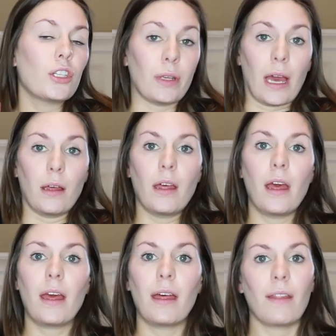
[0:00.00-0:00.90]
So yeah,
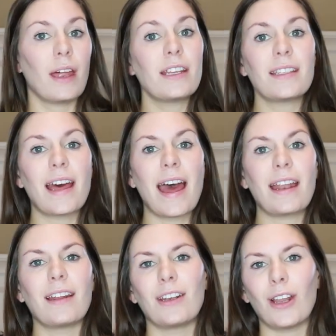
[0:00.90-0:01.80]
that is
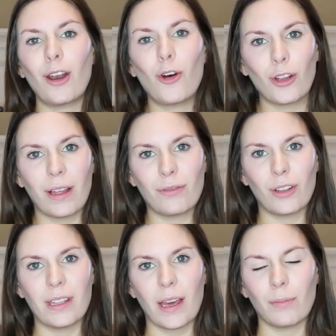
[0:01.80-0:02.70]
that. Not a whole lot for
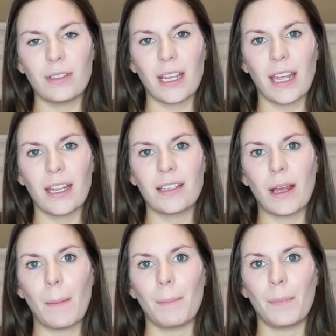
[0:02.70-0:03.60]
the update,
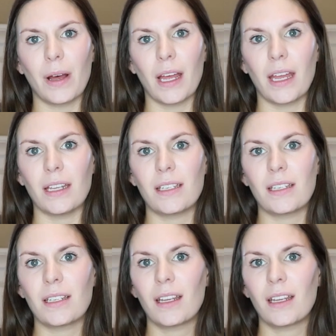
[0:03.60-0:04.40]
but